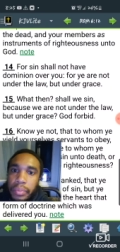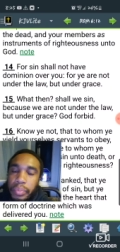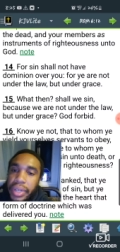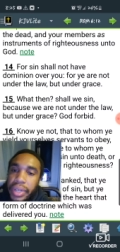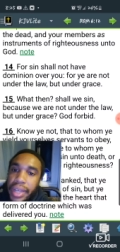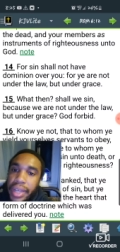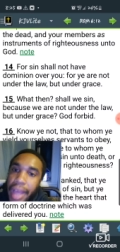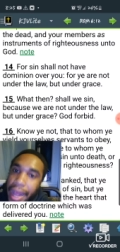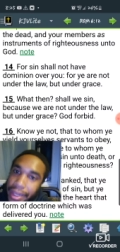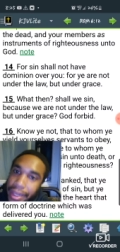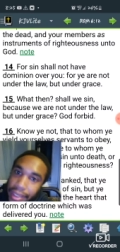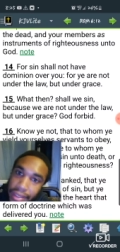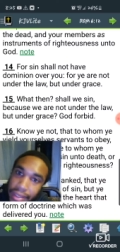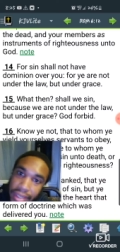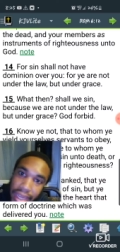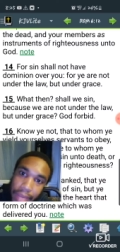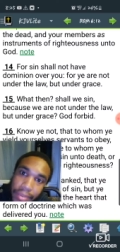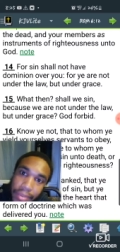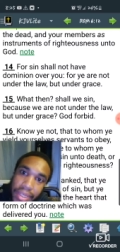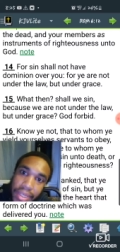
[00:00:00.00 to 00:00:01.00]
But at the
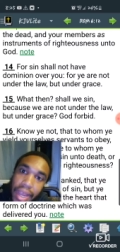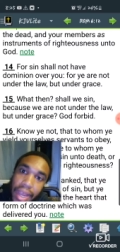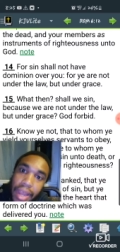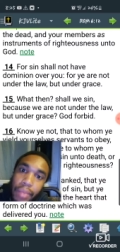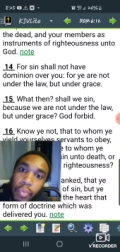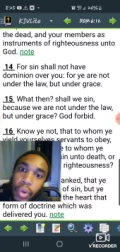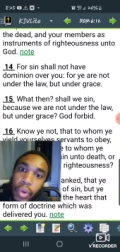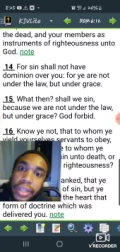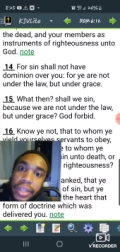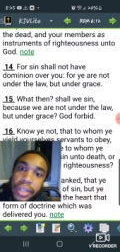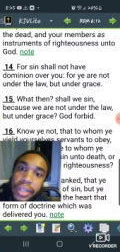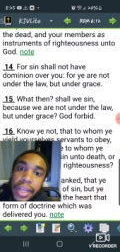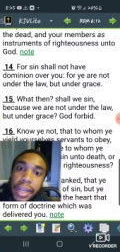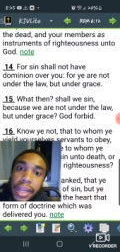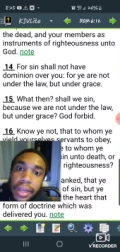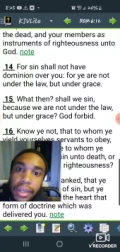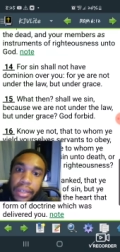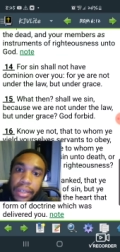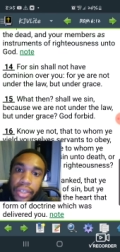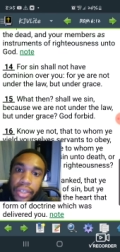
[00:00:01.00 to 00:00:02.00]
same time, what
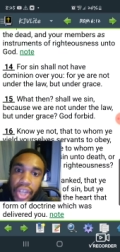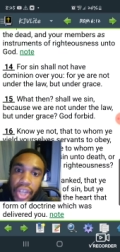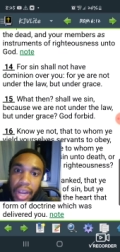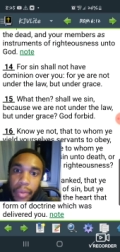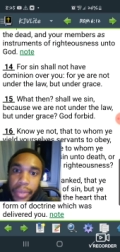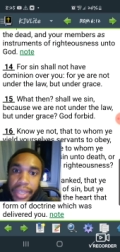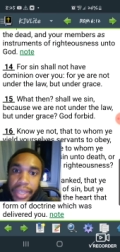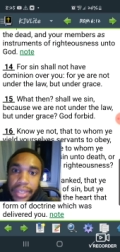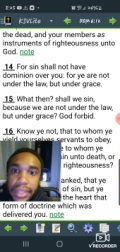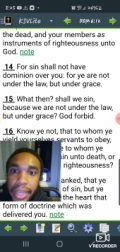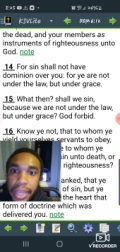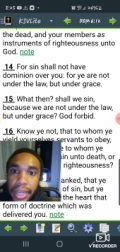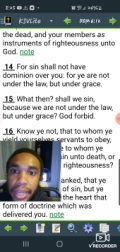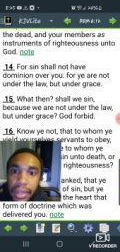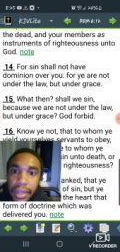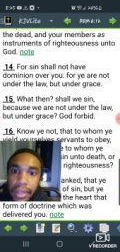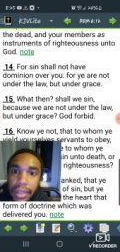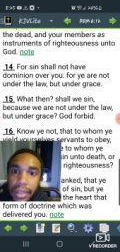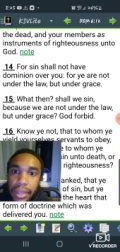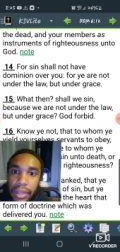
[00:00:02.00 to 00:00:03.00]
then? Shall we sin?
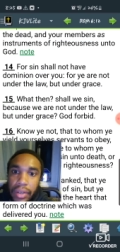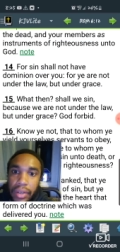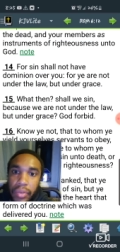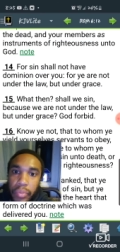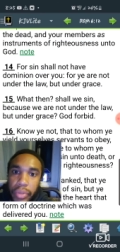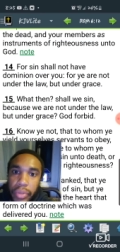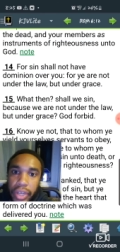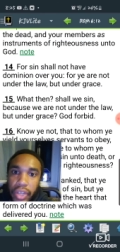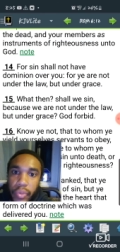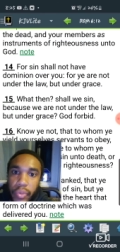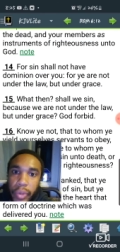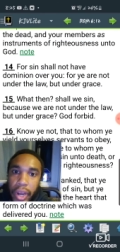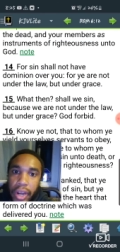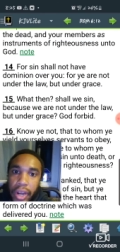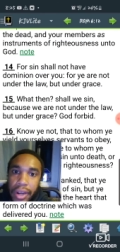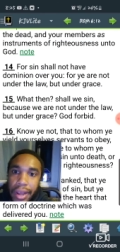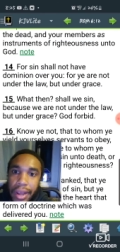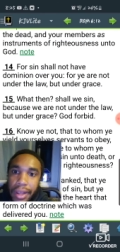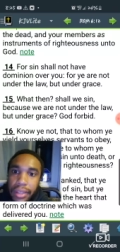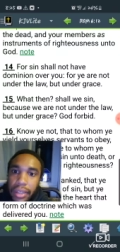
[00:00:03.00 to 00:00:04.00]
Because we are
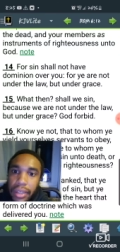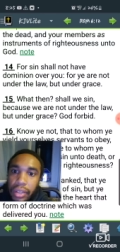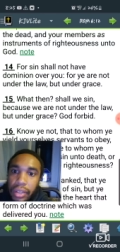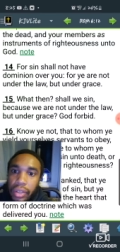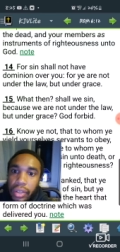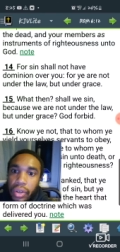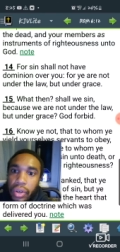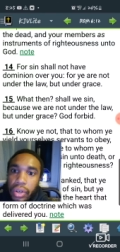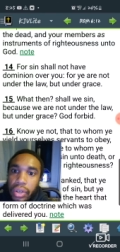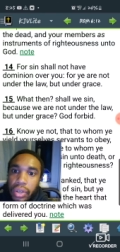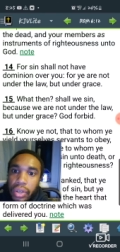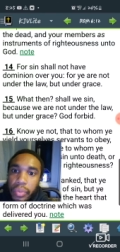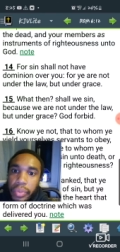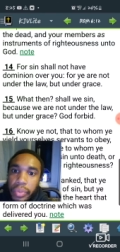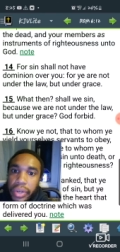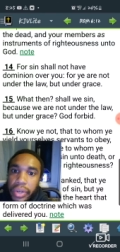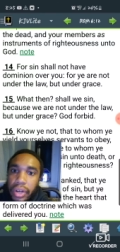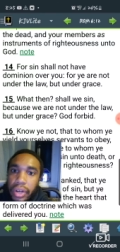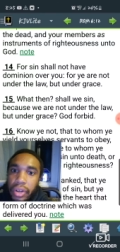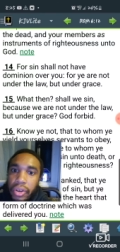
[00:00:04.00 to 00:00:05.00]
not under the law,
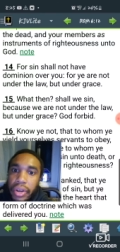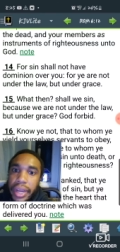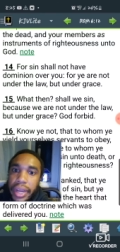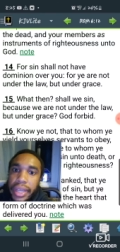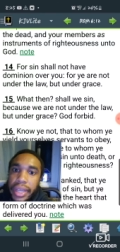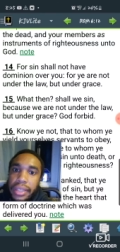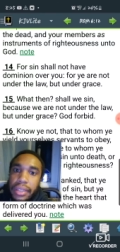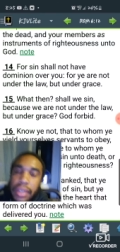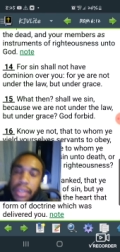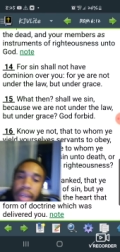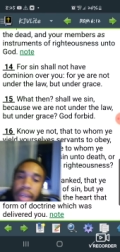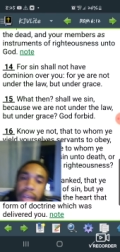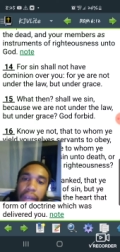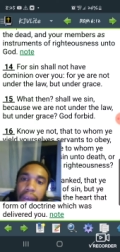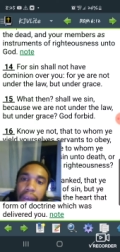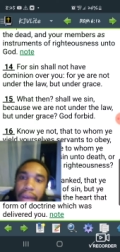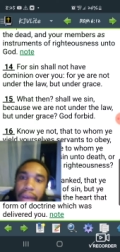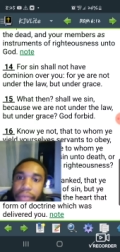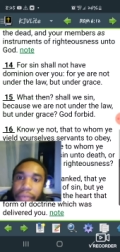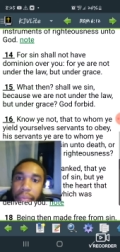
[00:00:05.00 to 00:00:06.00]
but under grace?
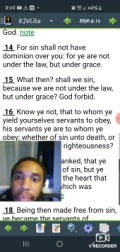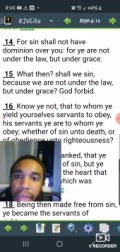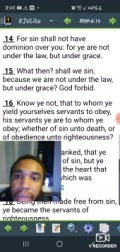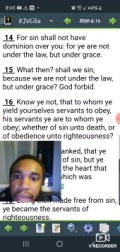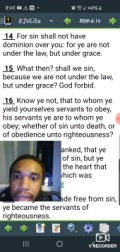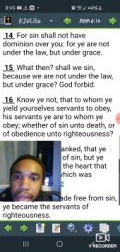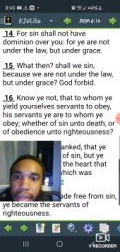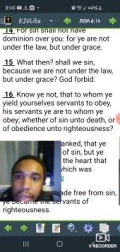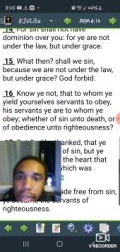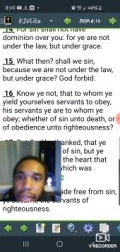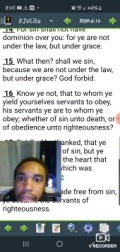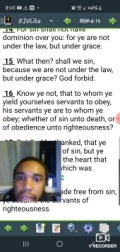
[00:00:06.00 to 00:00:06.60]
God forbid.